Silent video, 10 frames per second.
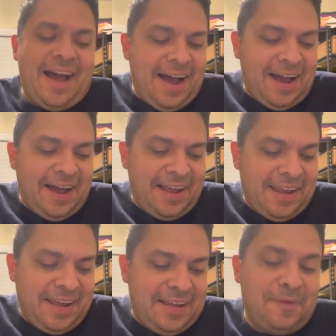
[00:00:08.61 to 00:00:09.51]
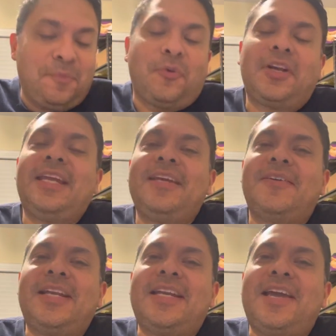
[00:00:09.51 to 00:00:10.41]
I am working
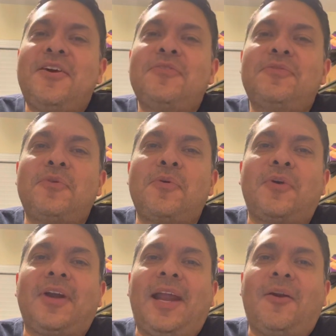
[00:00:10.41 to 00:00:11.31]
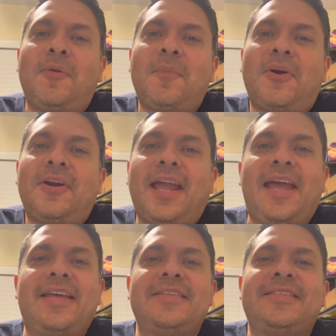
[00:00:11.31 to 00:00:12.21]
right now for Aramark
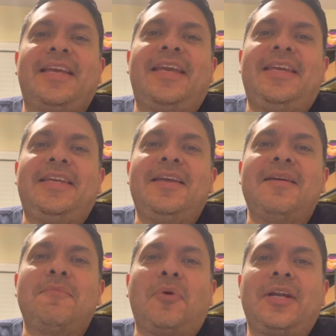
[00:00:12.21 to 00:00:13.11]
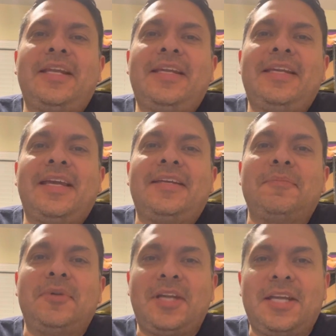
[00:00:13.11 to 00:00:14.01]
as a marketing and
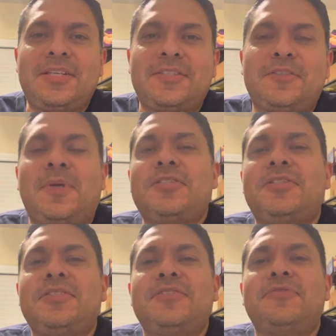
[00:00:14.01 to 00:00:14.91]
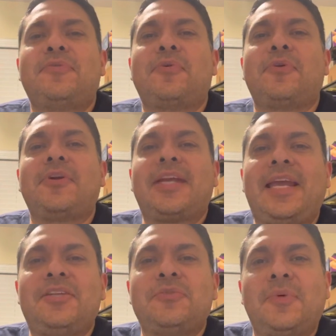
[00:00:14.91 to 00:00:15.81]
communication specialist for
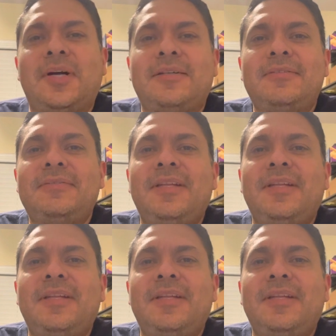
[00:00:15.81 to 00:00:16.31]
K-12,